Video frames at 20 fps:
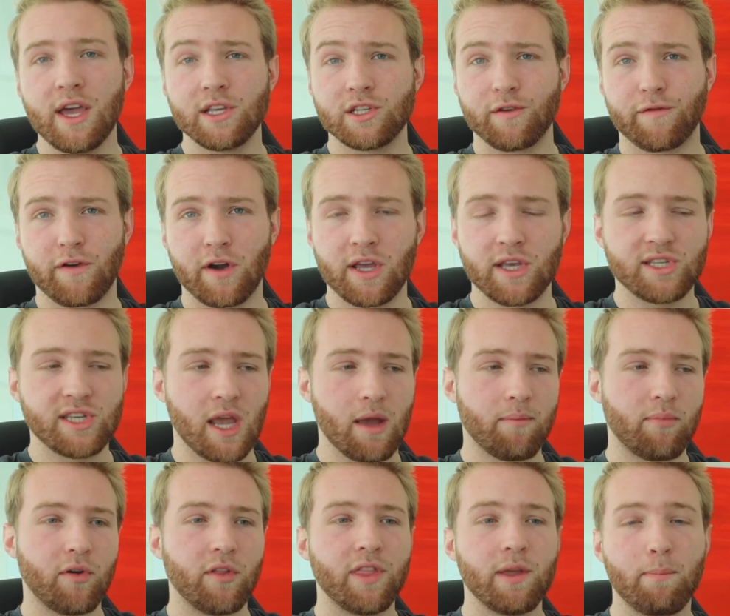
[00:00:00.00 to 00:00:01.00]
So for an
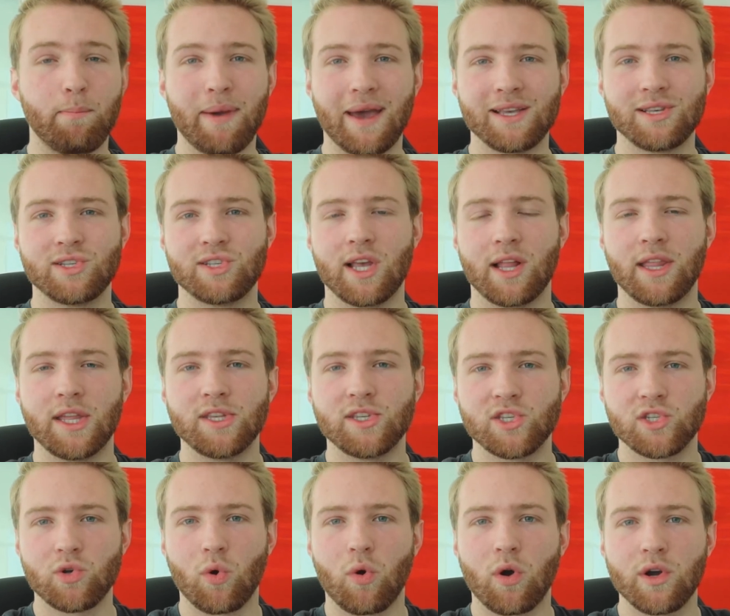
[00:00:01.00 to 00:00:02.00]
example, the best selling
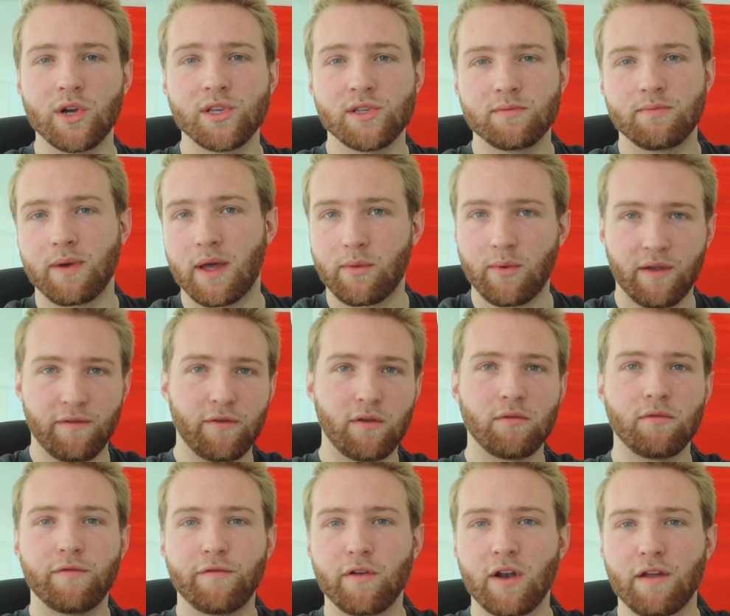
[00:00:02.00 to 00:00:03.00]
stores, by the way, if
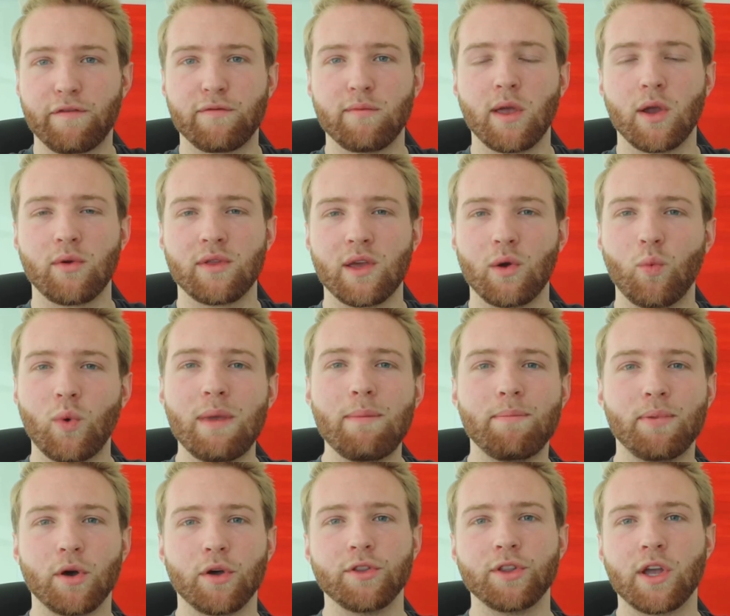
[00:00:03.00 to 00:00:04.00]
you're not familiar with it, we
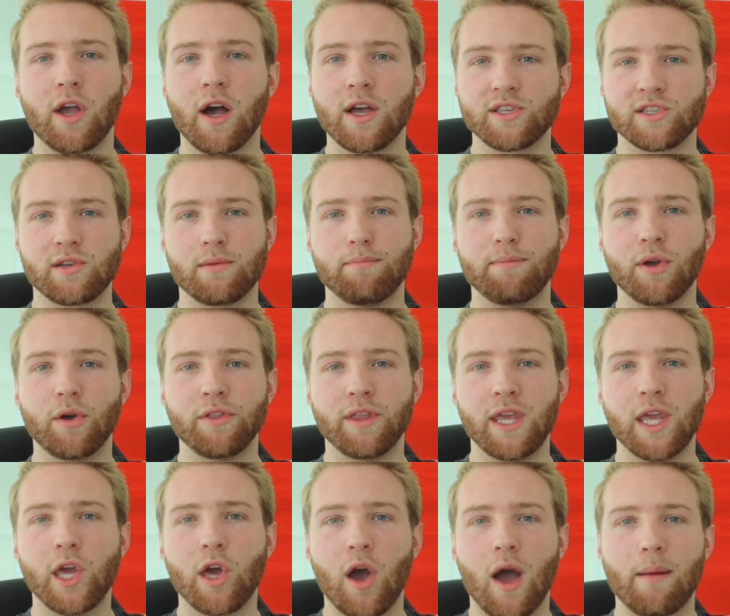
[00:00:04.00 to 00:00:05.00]
build custom built
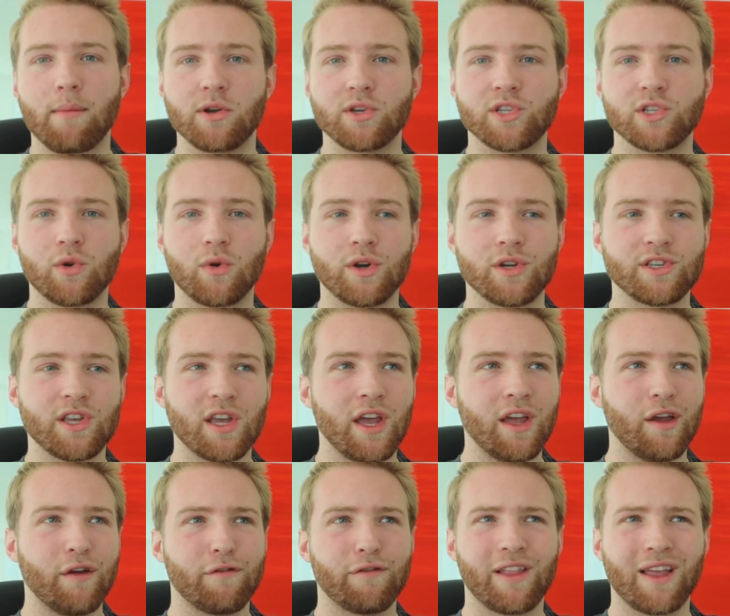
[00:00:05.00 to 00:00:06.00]
e-commerce stores
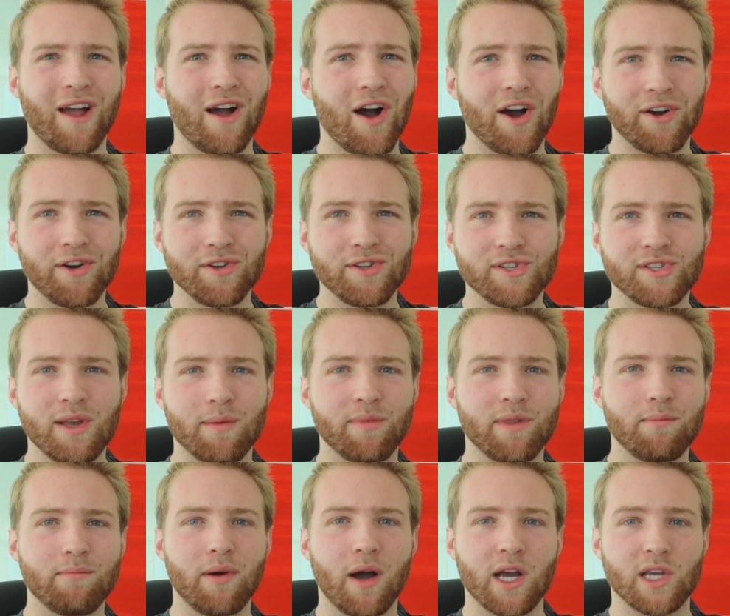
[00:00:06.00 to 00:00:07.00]
for like $100 and
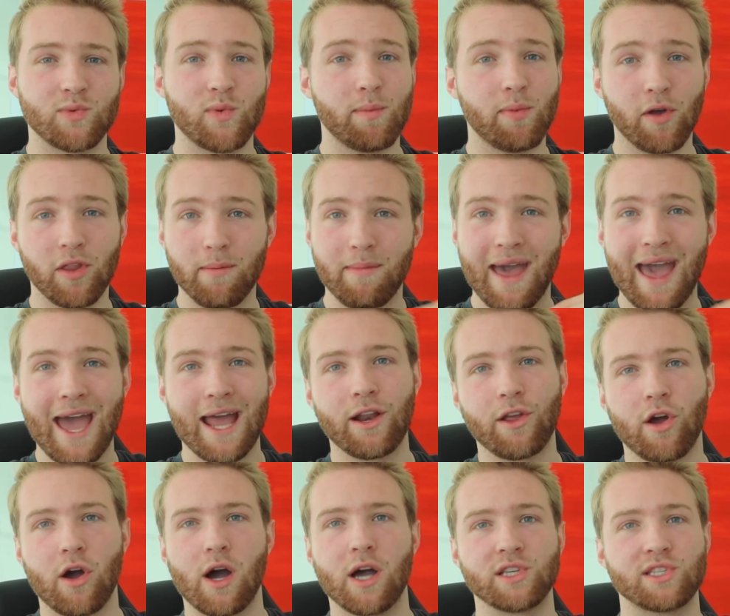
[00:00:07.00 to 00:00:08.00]
something bucks. We build them at
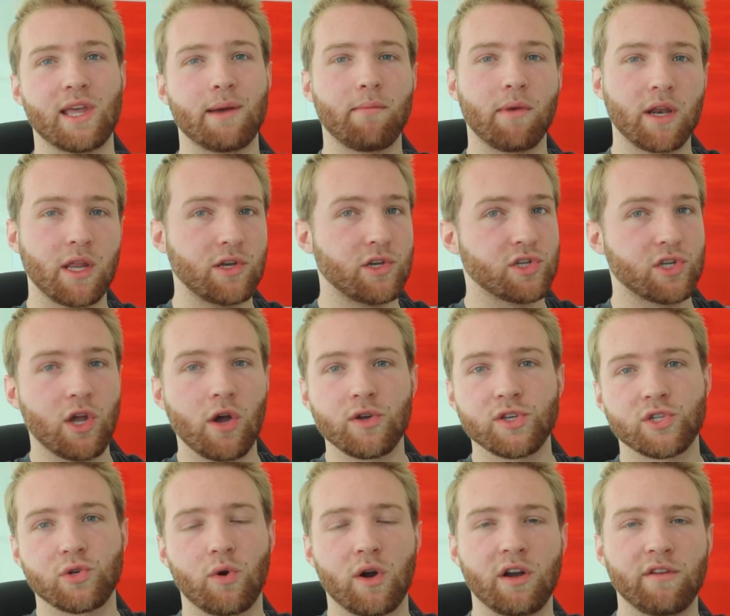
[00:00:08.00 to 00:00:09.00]
cost. That money just
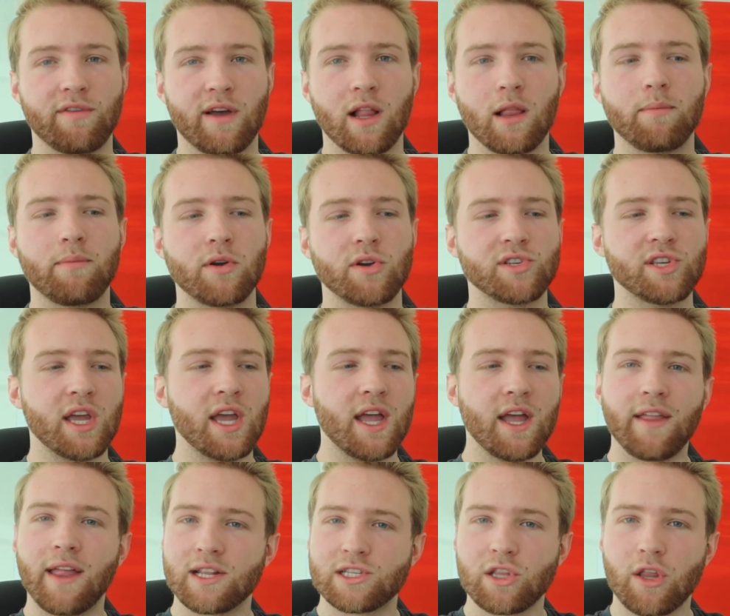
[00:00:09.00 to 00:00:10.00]
goes to our developers.
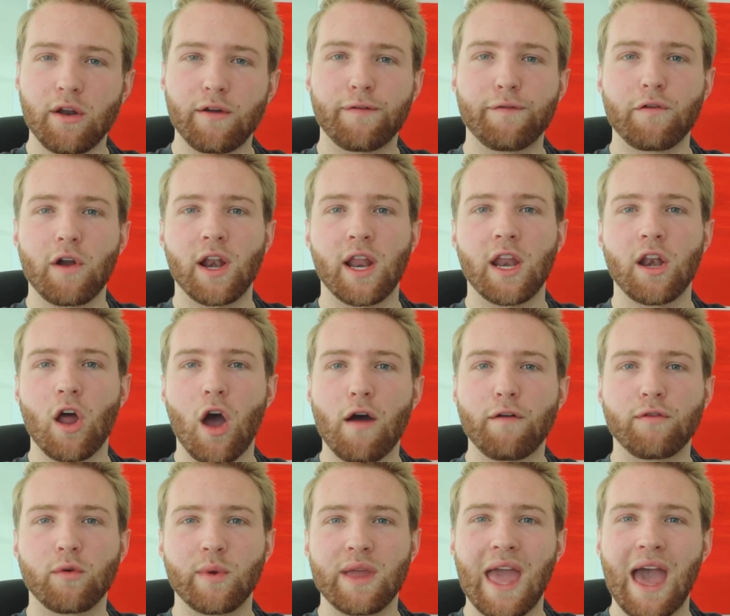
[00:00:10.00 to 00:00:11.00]
That's a little front end
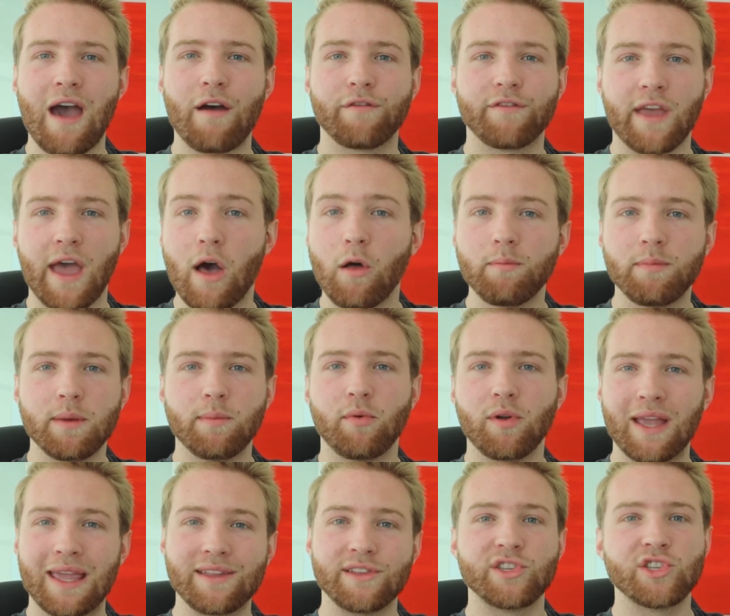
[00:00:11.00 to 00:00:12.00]
offer we have to help
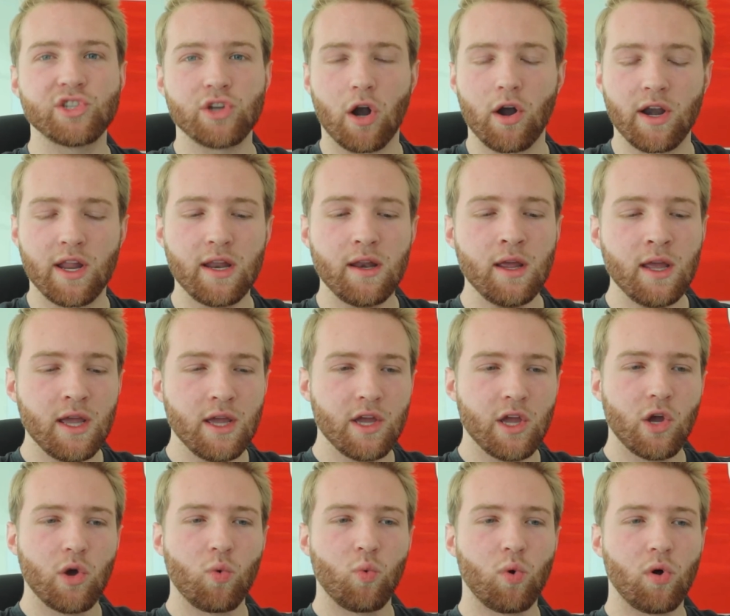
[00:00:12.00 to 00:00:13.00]
people get started.
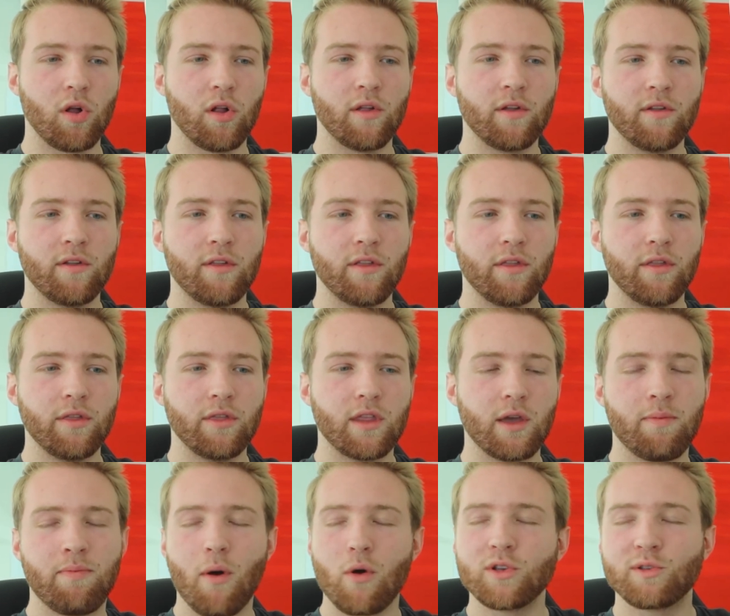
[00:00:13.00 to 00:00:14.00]
Well,
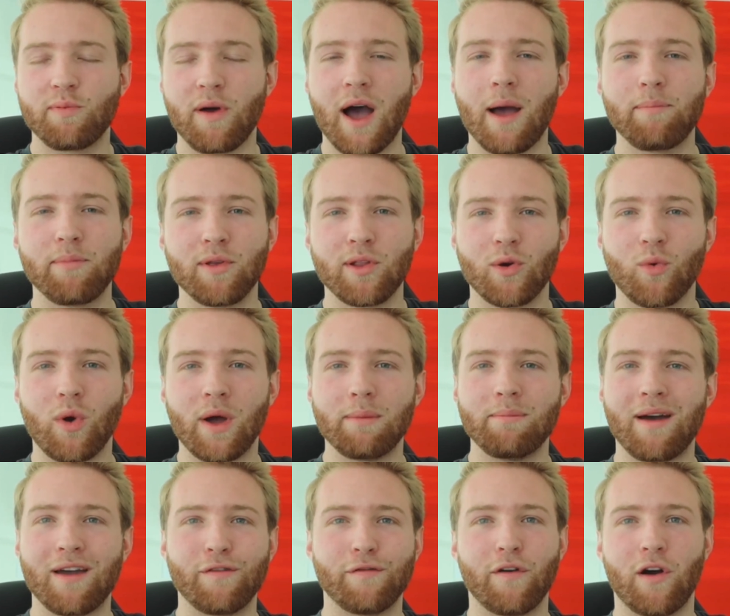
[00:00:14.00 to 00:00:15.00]
the most popular one
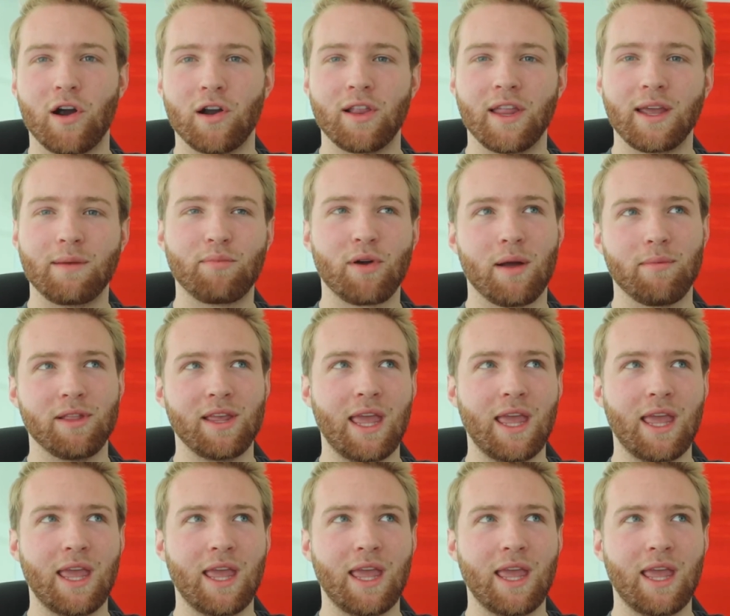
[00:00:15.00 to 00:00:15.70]
by far, like probably